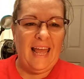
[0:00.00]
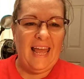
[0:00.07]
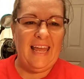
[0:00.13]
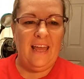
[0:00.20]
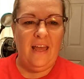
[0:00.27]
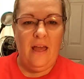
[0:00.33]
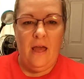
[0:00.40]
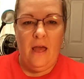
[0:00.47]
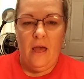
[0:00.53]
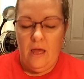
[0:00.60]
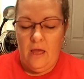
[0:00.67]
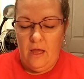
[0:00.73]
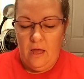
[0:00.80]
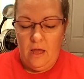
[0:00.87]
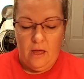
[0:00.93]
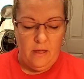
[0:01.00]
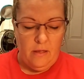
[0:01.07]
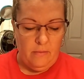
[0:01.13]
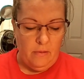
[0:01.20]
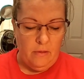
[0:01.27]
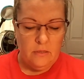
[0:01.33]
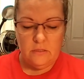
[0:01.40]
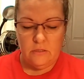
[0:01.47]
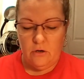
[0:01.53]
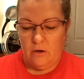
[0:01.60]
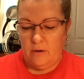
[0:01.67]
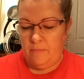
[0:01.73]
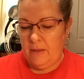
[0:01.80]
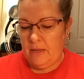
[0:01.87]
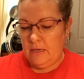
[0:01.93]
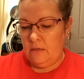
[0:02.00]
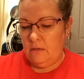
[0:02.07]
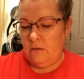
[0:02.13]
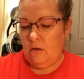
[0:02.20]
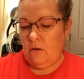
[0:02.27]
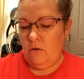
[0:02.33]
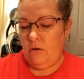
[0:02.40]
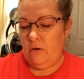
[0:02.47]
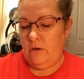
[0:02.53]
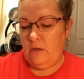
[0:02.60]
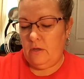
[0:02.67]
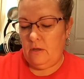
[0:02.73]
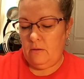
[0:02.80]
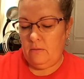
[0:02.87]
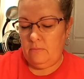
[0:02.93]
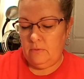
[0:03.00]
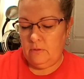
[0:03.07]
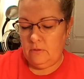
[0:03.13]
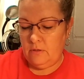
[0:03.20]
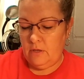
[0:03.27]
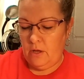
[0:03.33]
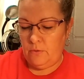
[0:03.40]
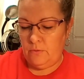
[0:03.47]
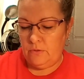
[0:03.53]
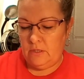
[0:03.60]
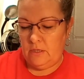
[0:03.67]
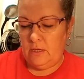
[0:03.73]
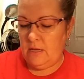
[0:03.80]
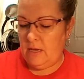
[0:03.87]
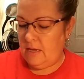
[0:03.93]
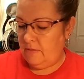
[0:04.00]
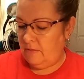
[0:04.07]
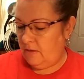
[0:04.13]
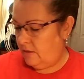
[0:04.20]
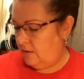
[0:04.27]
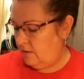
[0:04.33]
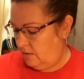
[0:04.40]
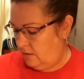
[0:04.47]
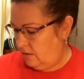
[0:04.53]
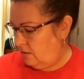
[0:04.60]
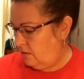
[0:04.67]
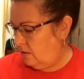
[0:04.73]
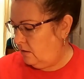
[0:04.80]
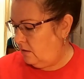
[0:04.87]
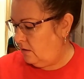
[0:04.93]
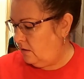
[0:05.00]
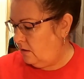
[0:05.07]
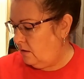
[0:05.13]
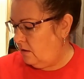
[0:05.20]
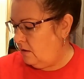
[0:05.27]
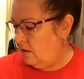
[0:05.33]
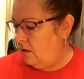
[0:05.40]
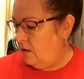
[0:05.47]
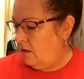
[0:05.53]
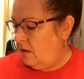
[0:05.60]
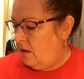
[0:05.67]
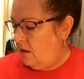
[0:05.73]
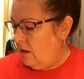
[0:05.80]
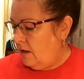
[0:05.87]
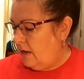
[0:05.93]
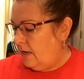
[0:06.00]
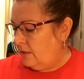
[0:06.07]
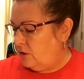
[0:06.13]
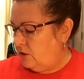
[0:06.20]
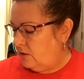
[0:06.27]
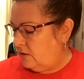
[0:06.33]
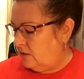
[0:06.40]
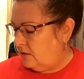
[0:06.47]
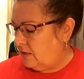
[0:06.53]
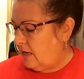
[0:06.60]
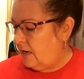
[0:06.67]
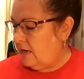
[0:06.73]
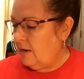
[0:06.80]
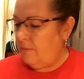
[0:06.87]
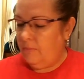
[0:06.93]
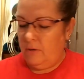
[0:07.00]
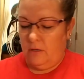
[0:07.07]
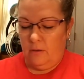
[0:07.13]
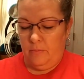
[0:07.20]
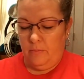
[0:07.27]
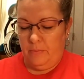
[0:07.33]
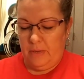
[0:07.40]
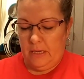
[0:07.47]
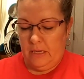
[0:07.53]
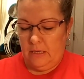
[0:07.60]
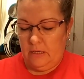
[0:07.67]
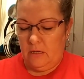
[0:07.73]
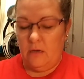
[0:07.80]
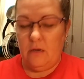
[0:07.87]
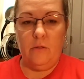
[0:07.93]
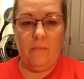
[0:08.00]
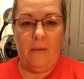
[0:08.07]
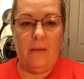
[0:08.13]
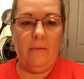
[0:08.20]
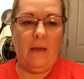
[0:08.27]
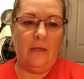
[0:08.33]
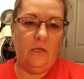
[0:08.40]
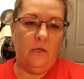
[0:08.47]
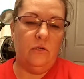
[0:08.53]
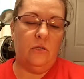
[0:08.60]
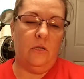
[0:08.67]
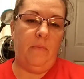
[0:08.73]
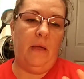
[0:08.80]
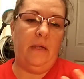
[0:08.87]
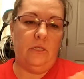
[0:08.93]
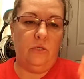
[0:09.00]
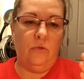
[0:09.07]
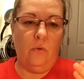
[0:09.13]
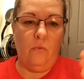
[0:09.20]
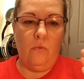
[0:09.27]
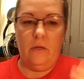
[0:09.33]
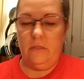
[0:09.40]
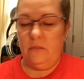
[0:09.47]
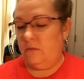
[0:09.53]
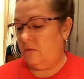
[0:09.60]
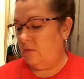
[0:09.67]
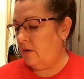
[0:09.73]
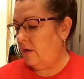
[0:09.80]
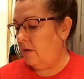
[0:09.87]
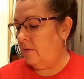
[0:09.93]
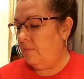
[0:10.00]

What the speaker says: Hey, started painting on Cozy, and then I just decided I'm gonna paint another baby. I usually paint two at once